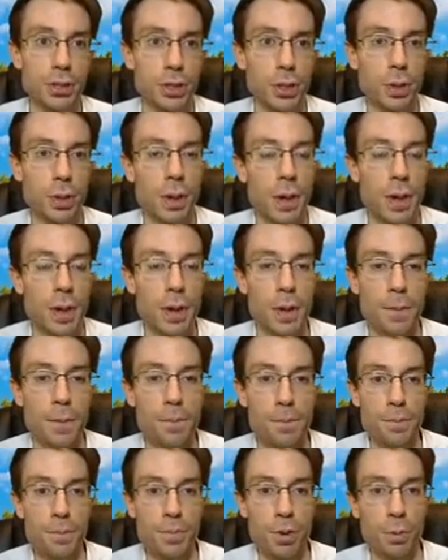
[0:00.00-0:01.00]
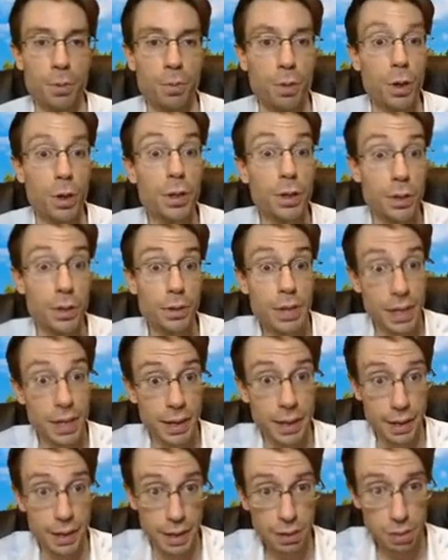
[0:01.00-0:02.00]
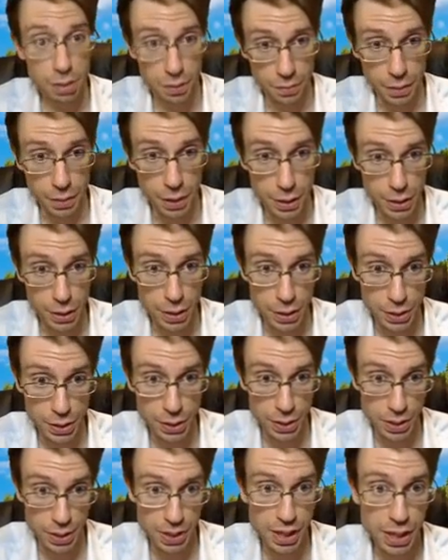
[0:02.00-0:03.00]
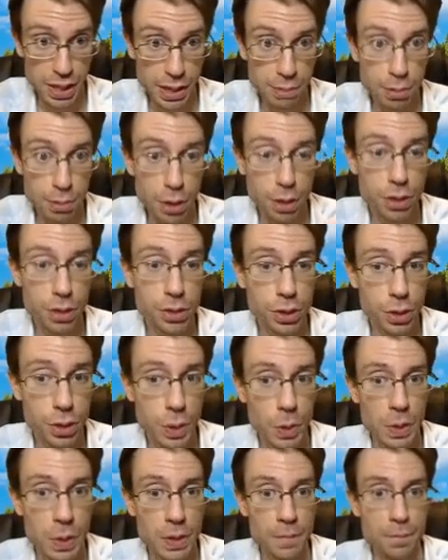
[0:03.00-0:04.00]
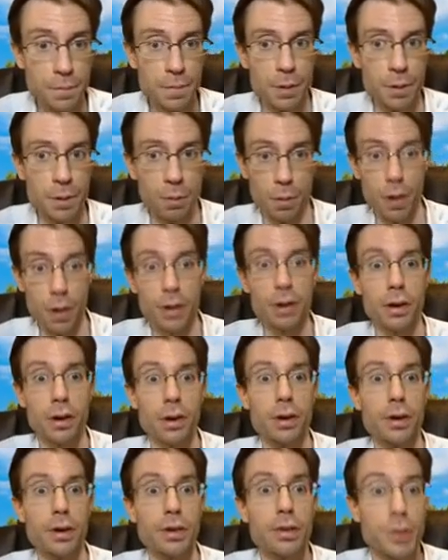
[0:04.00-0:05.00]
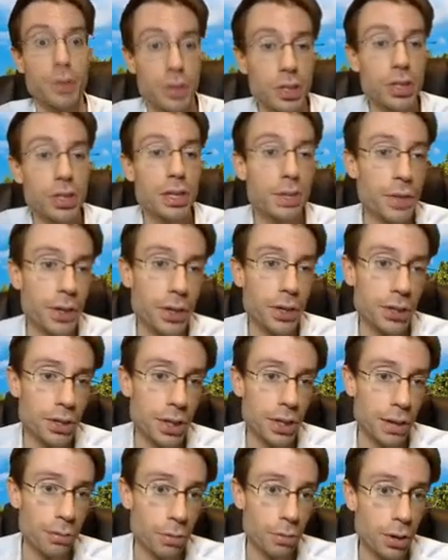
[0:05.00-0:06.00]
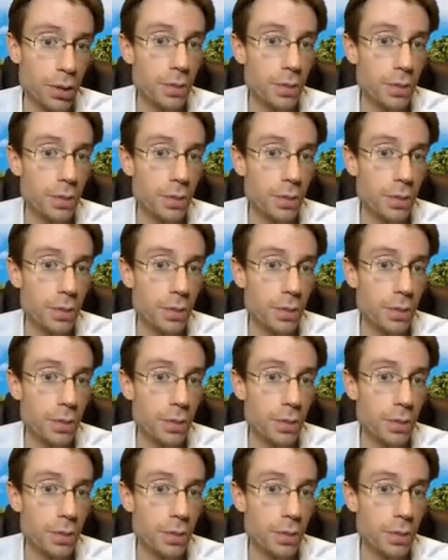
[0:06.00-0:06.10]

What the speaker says: So, what are you getting out of it is the key, but also where are you deceiving yourself?